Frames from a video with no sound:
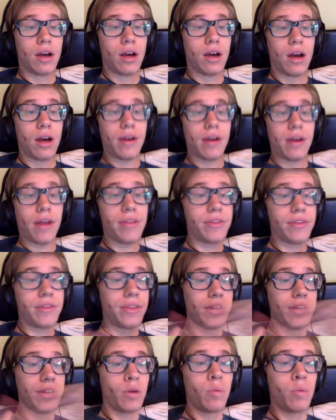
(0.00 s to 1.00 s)
Another
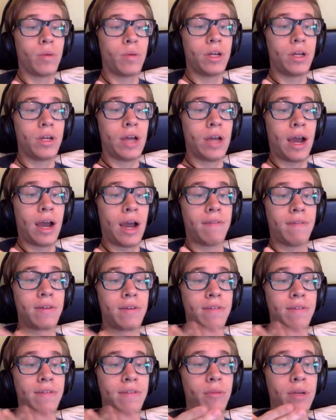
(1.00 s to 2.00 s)
thing we have
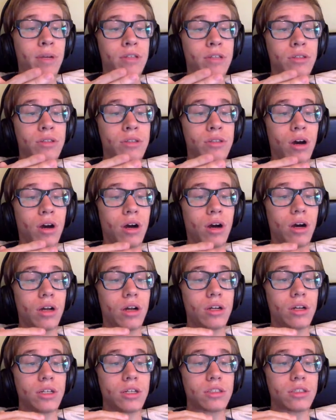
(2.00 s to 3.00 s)
information
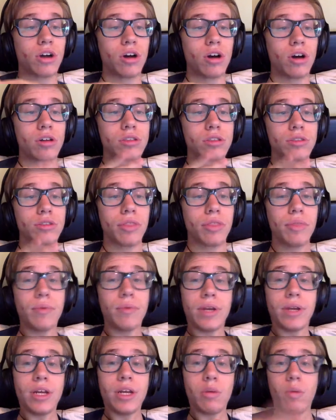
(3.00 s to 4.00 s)
on is Cars
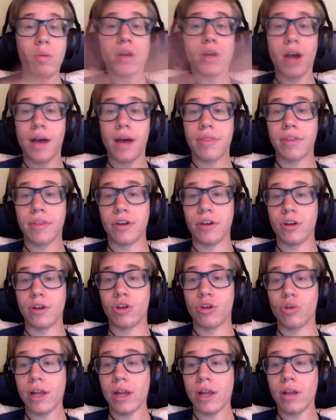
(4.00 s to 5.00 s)
3. We got the new
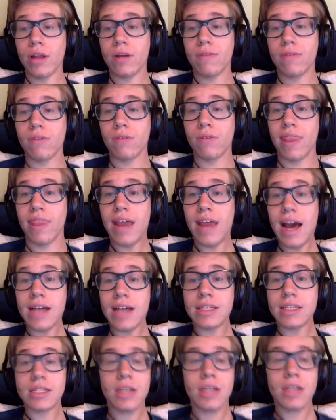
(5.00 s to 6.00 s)
trailer for
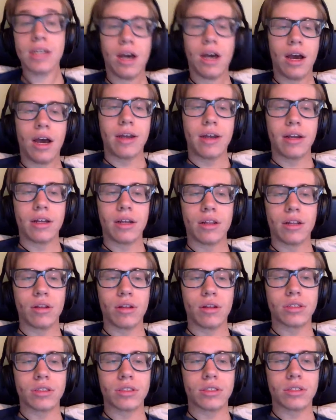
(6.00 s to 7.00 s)
that, and it
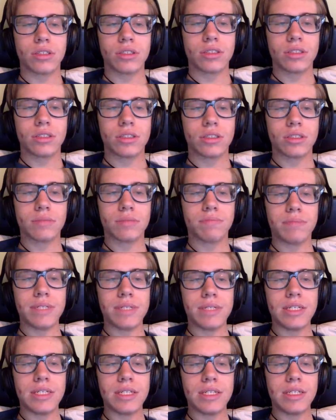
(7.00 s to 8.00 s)
looks to
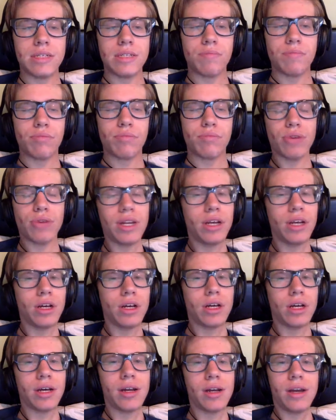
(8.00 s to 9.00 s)
be pretty
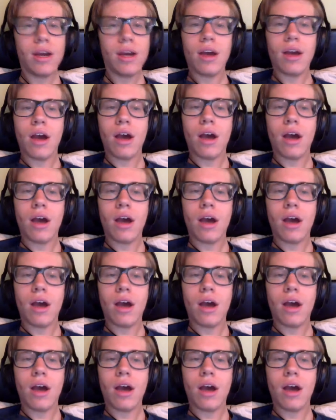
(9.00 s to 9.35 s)
good.